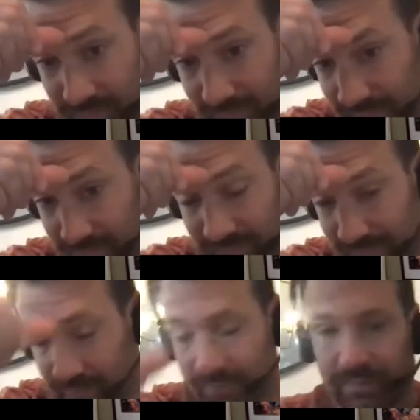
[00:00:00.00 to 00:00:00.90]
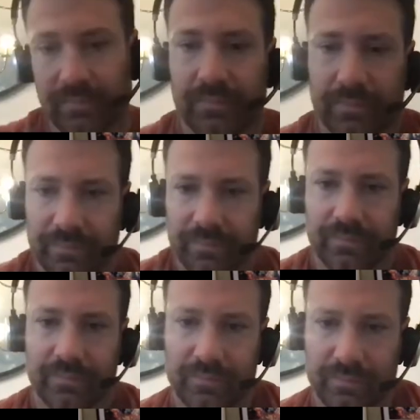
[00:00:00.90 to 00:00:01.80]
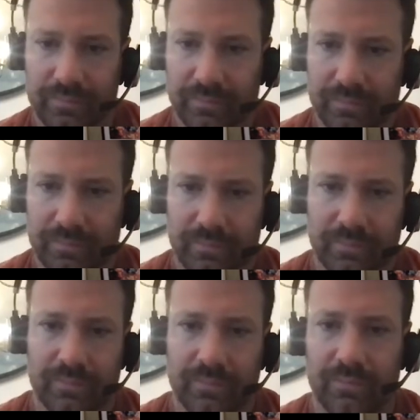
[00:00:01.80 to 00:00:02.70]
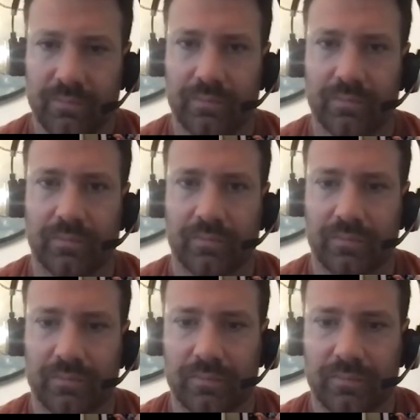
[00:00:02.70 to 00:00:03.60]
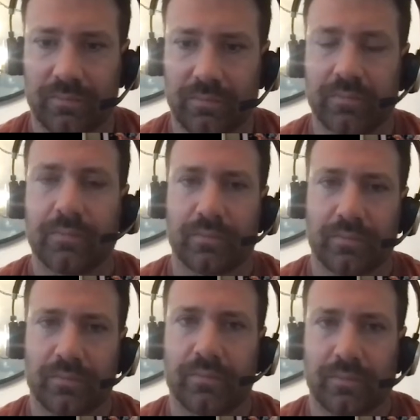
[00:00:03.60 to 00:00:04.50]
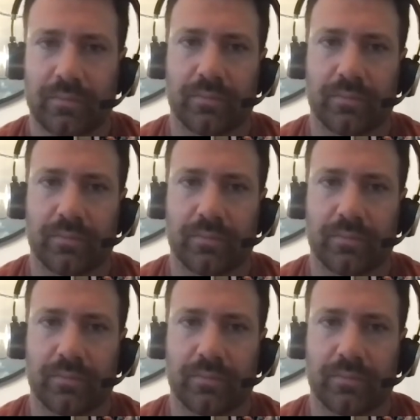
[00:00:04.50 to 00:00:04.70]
(not speaking)